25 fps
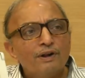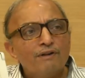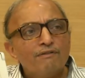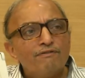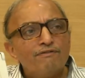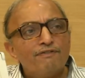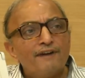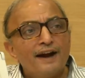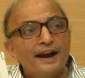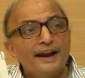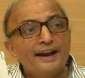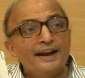
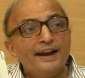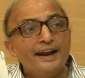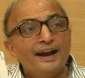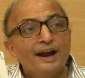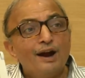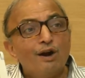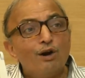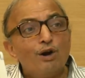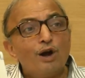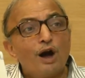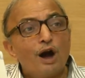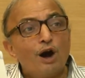finding
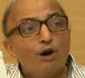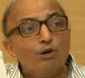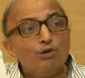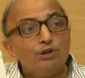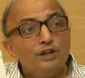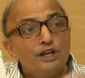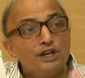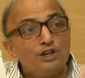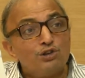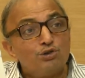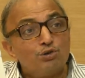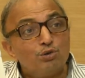out how
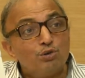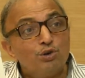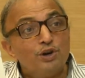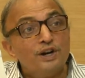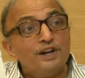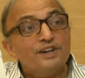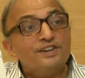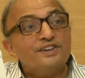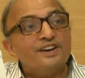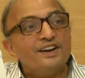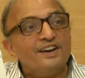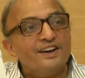these
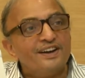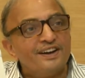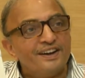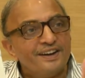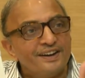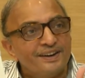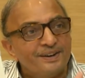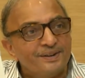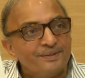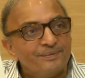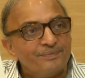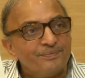students
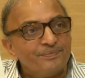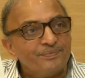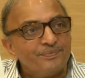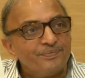learn